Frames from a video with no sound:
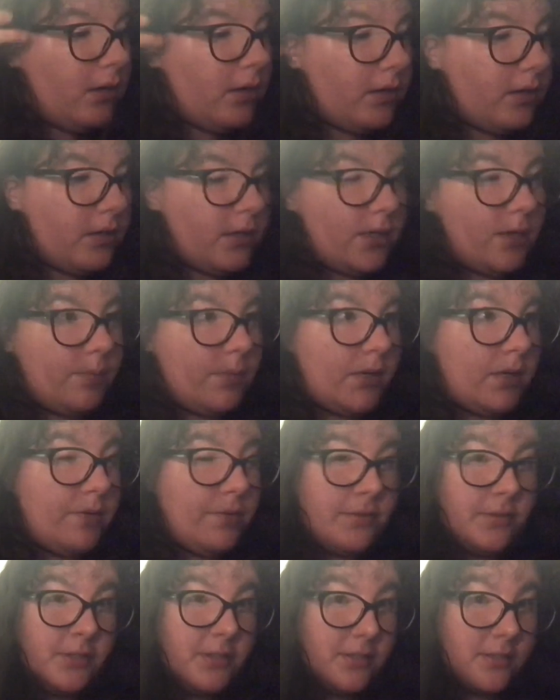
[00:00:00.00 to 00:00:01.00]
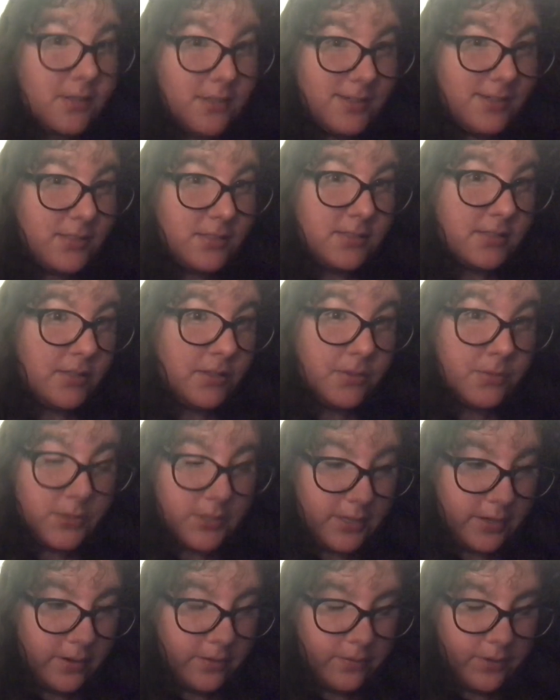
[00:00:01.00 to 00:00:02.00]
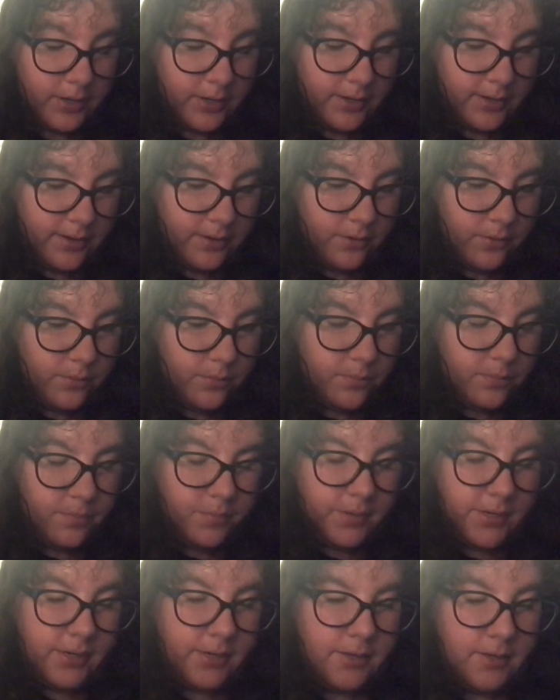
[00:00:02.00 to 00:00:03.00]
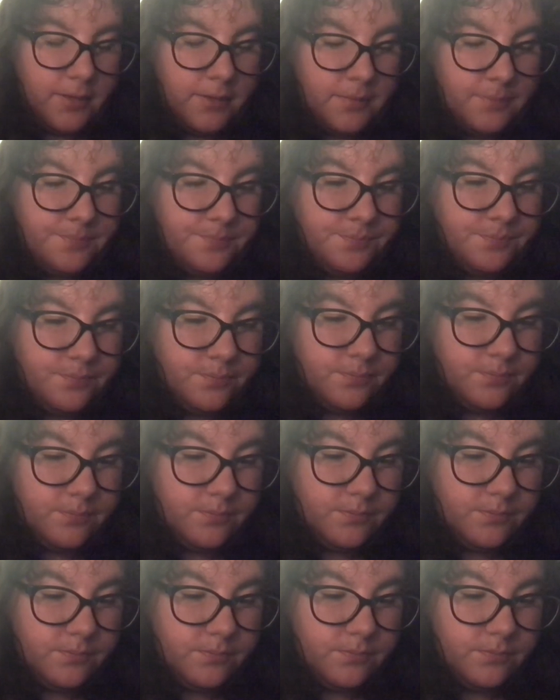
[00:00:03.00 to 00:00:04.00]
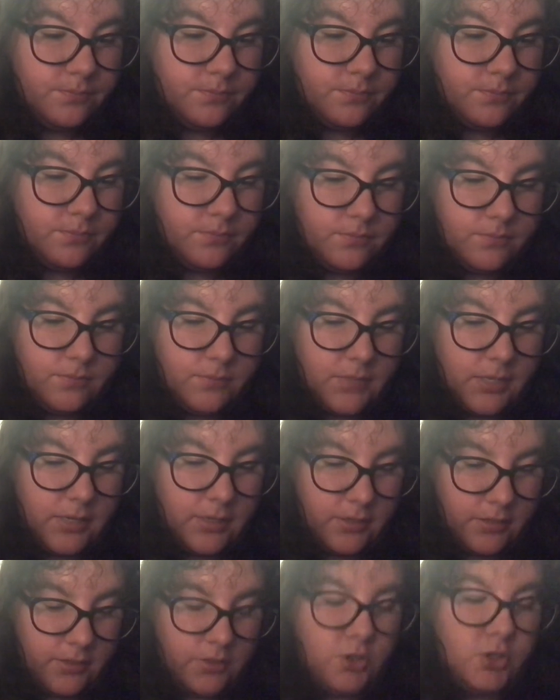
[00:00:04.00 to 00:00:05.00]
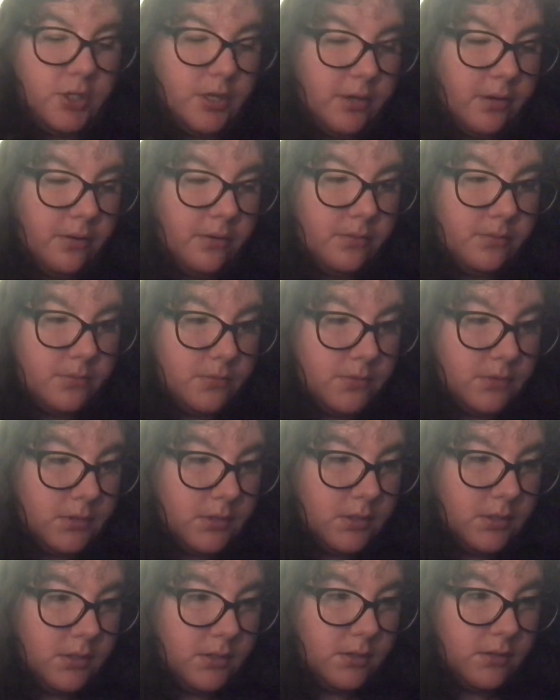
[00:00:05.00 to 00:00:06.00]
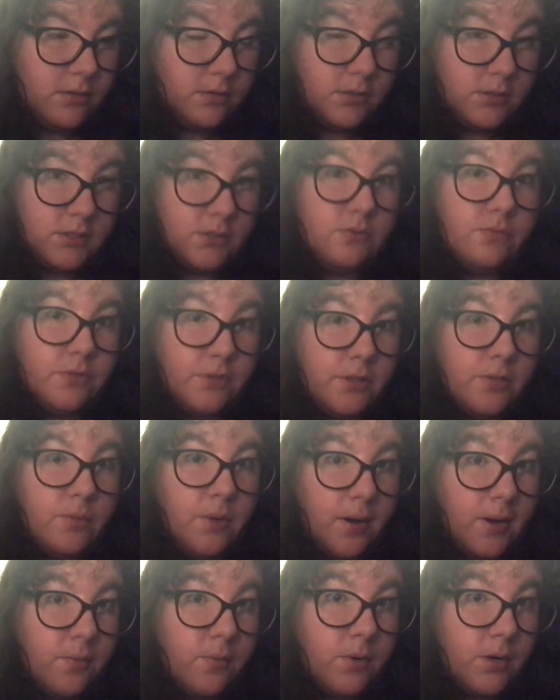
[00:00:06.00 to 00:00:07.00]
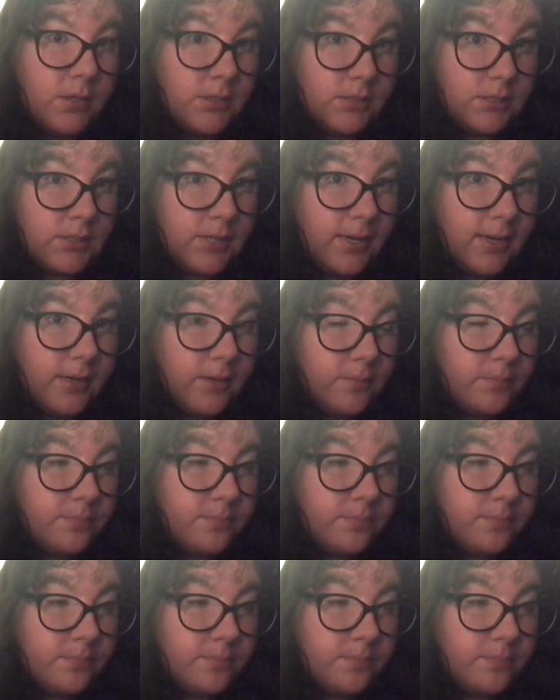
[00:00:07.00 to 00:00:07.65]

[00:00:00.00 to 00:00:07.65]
And I'm not really gonna disclose that right now, but in a nutshell, this is really what I wanted to say.